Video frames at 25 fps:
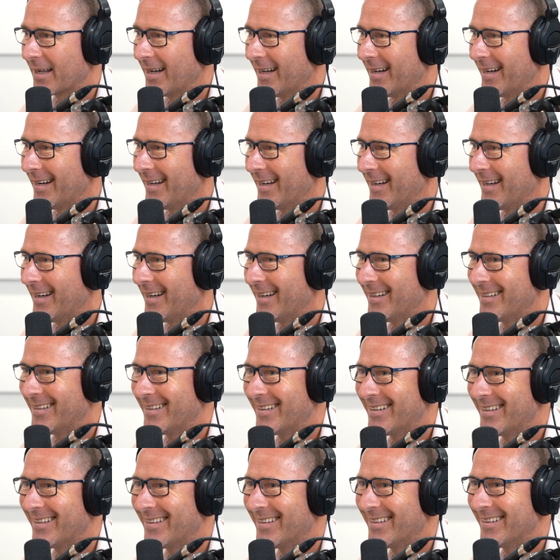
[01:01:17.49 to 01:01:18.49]
Tough to be
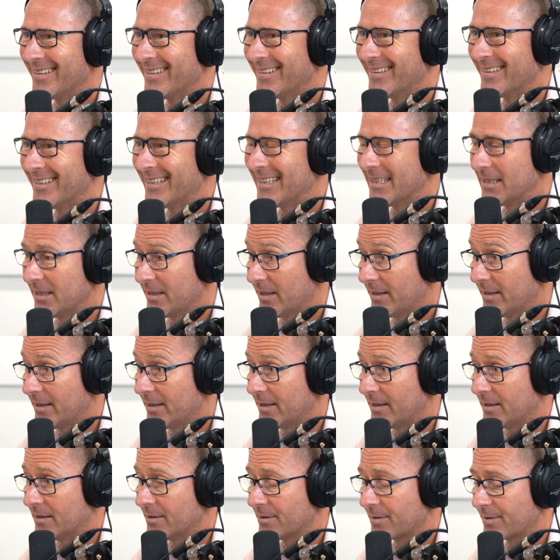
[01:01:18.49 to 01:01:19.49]
the case.
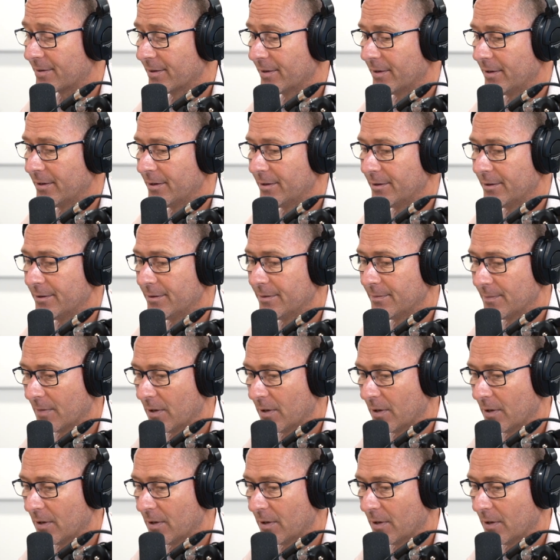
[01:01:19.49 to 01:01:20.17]
Yeah, so be